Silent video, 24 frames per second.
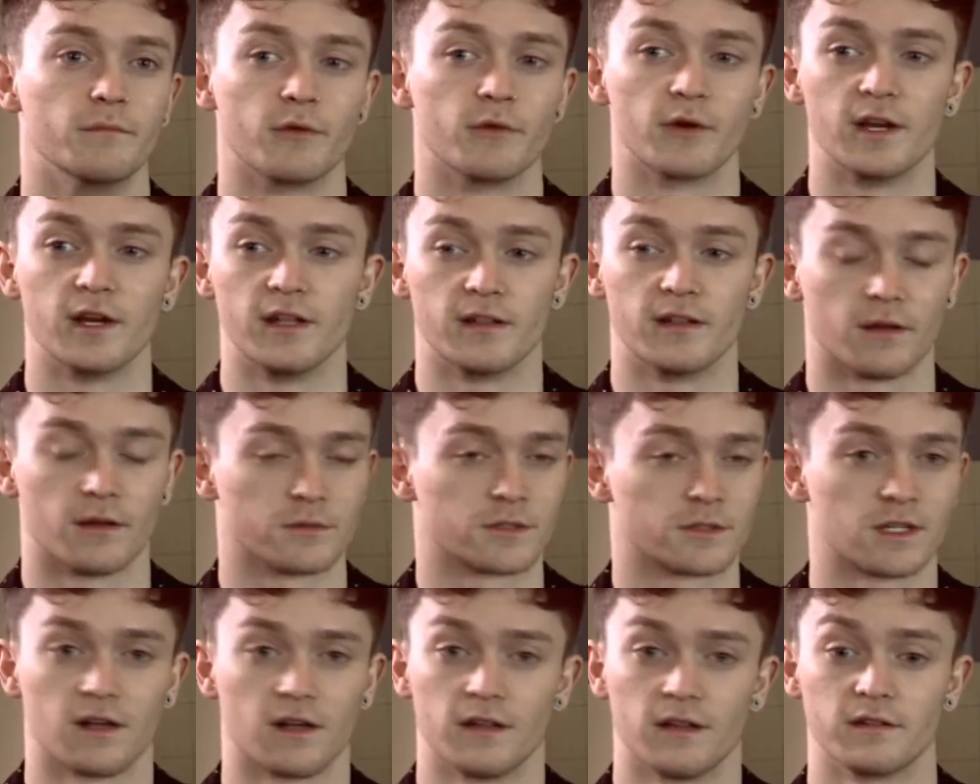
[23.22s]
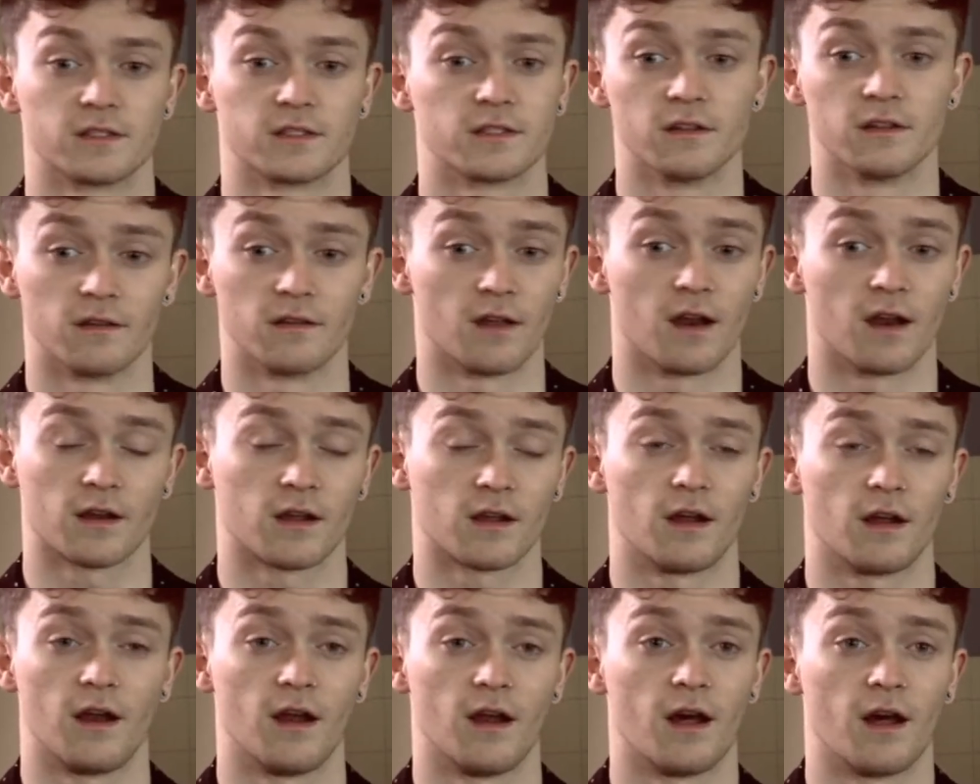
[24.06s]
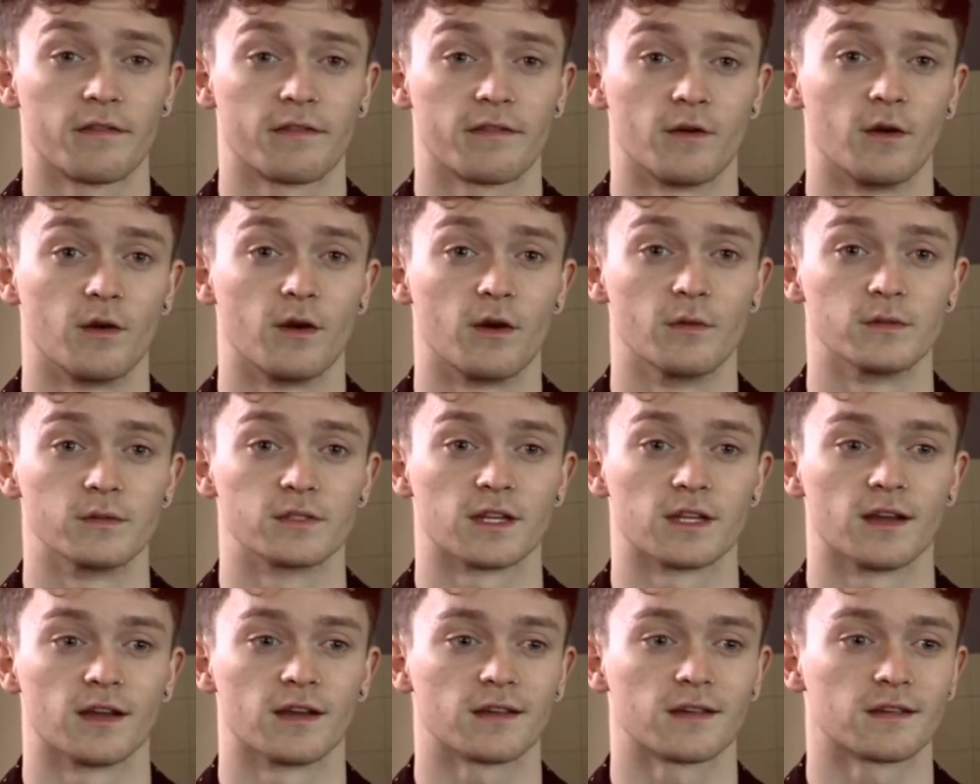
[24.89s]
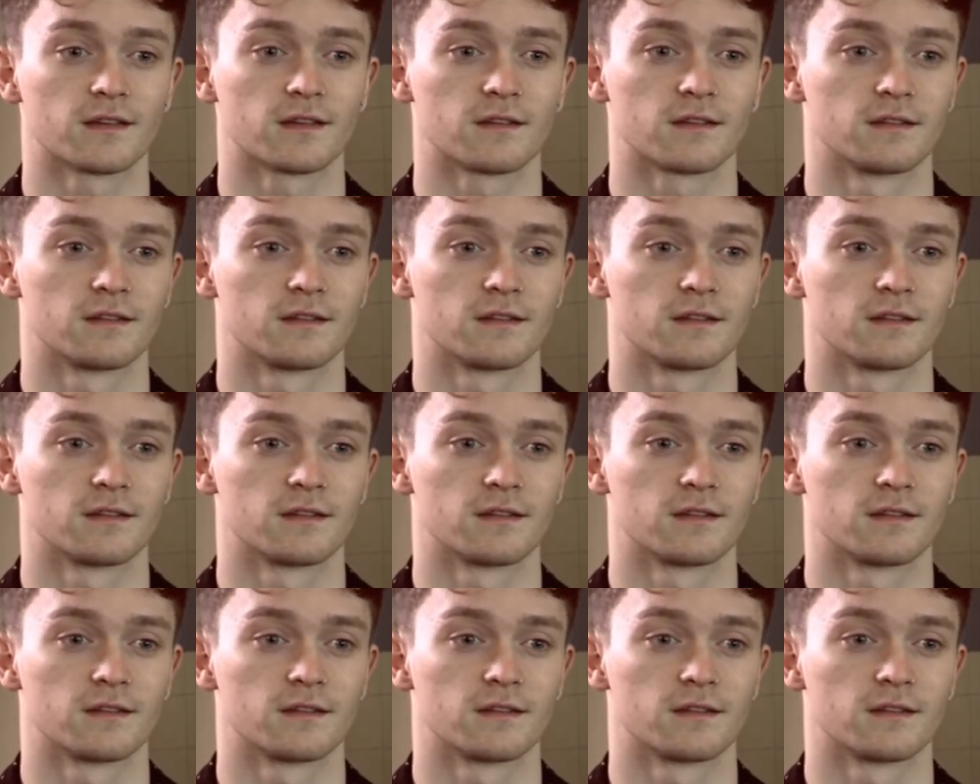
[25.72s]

breathe. I was like, there's n I, can't, I thought I was like